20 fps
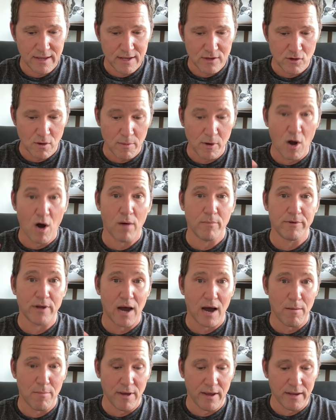So I'm going to call him
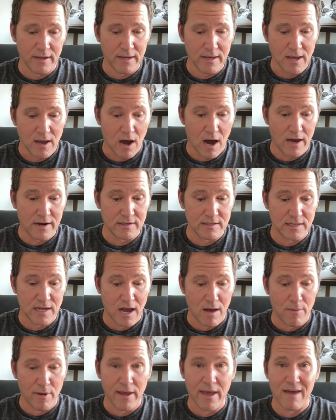Dabe. Hannes
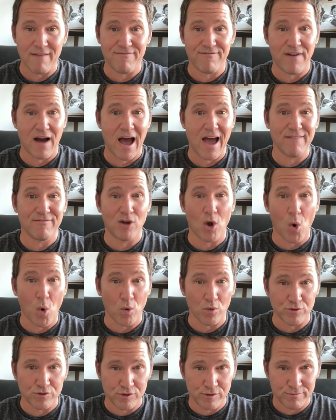Dabe had 5
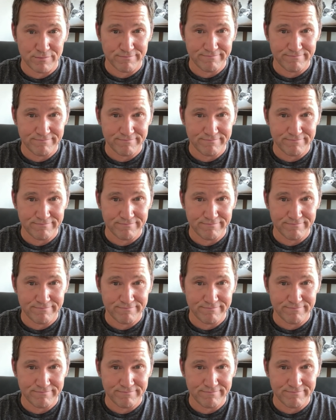goals.